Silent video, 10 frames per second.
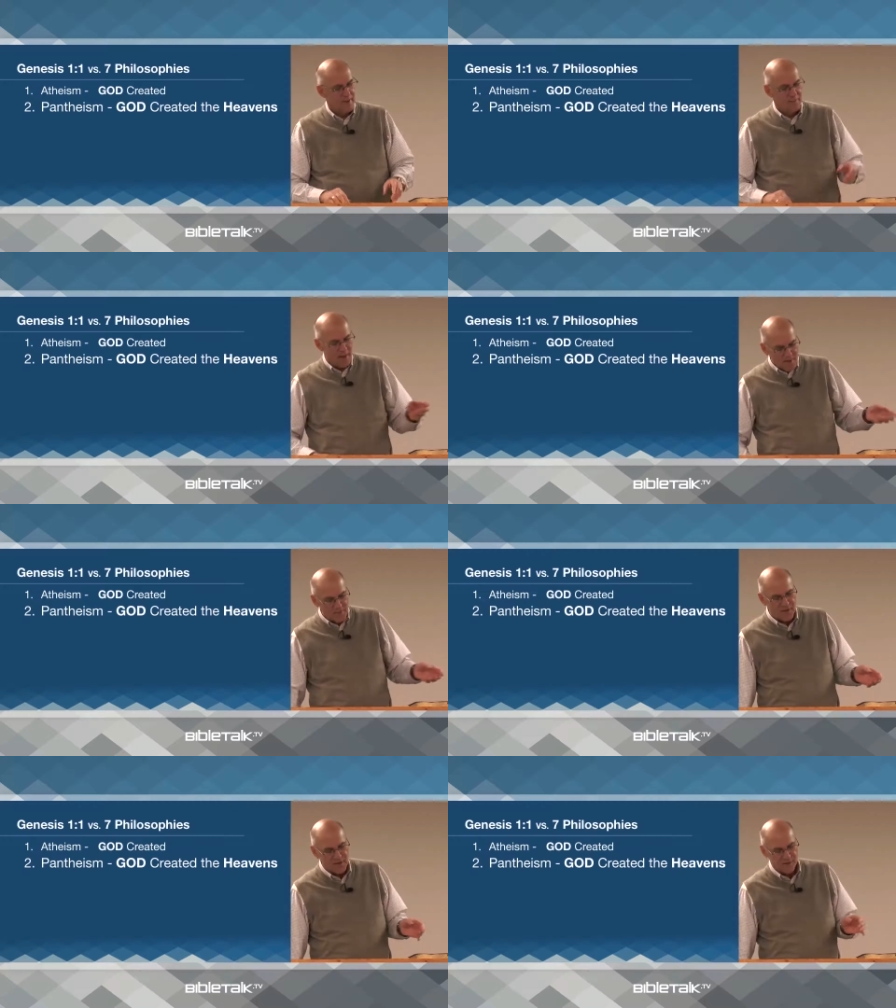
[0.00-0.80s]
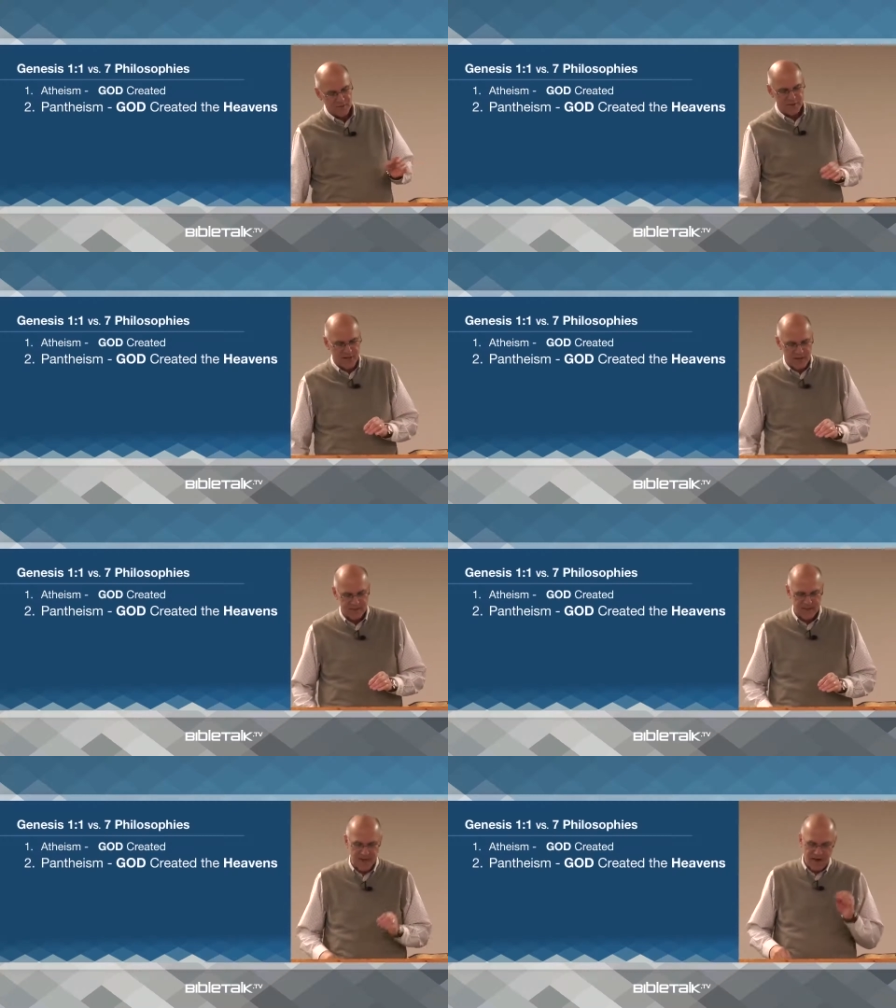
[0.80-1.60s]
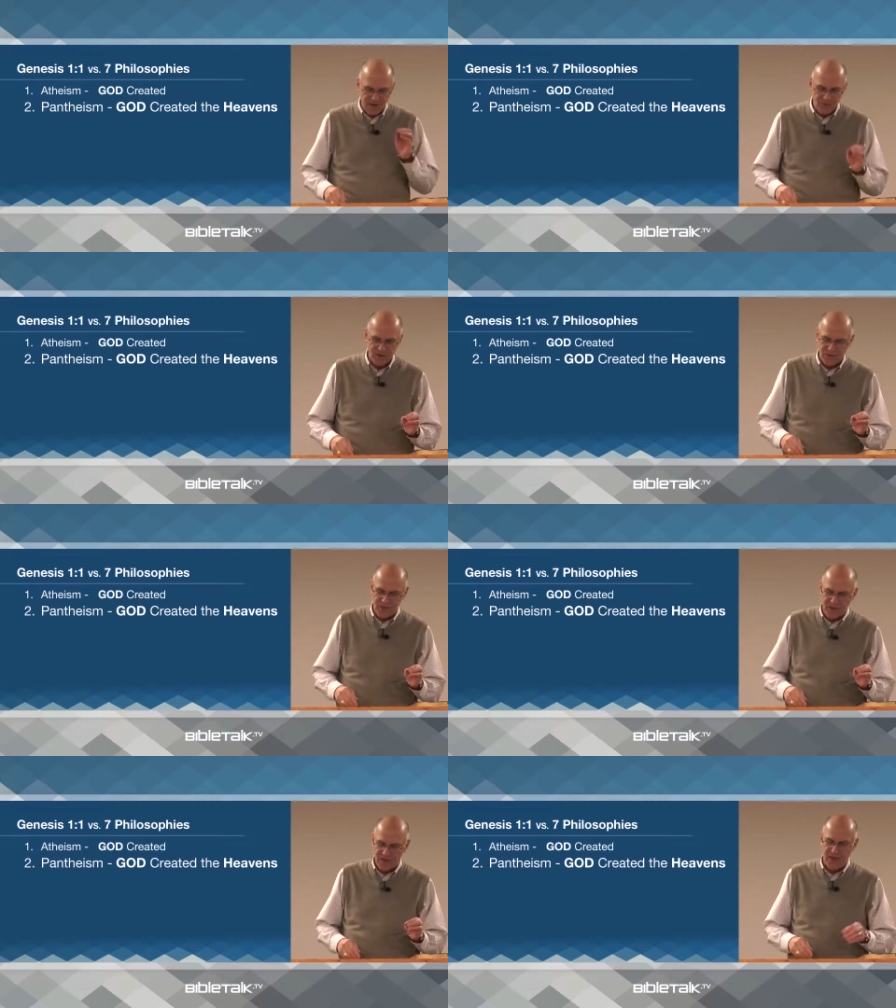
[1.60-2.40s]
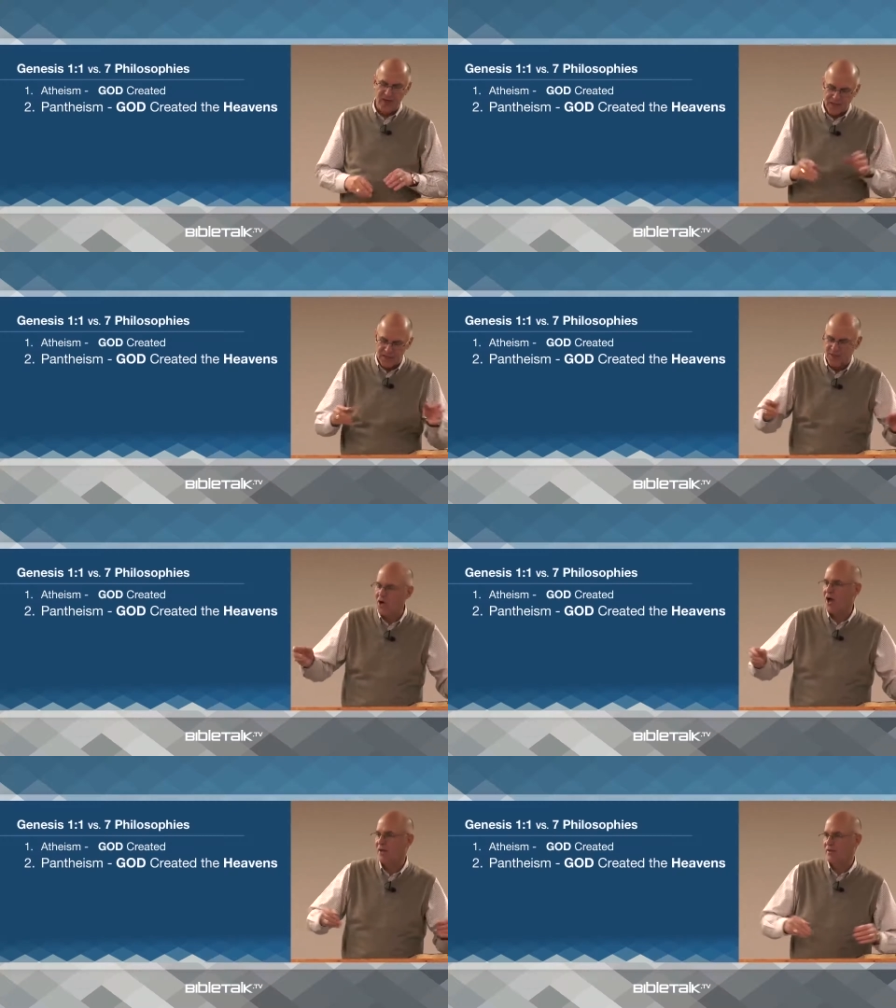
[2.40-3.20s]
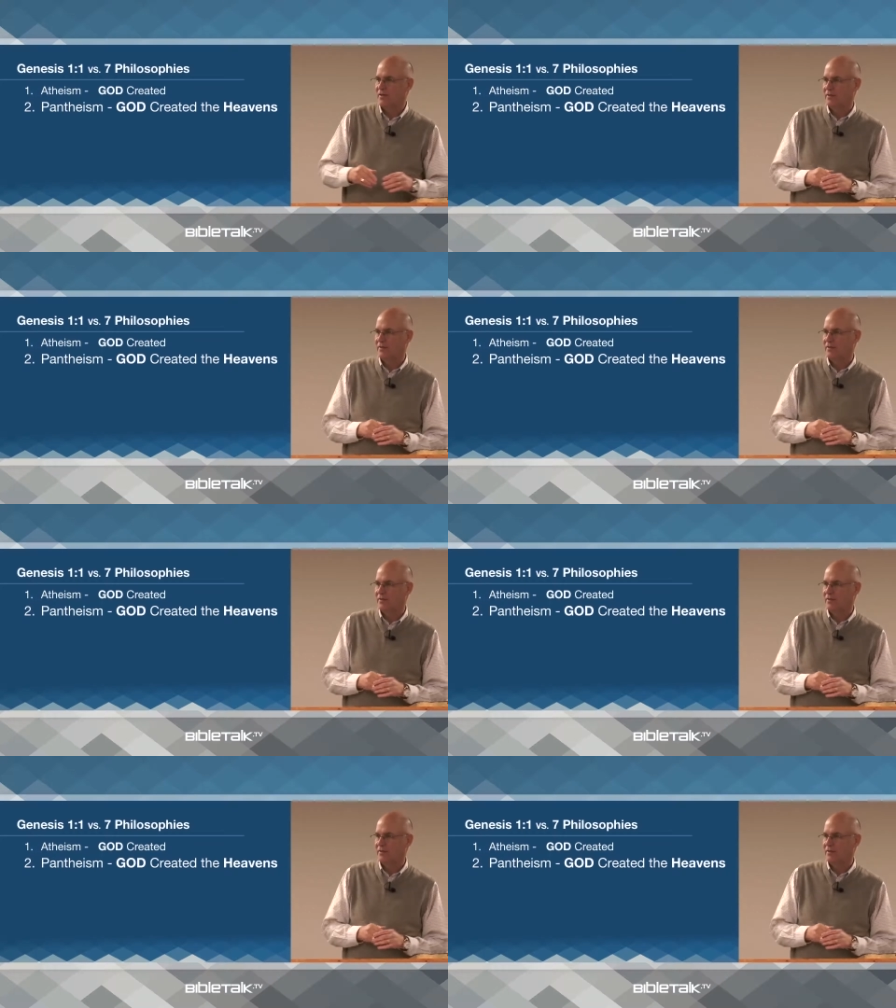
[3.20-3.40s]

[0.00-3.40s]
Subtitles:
Pantheism says that everything is God.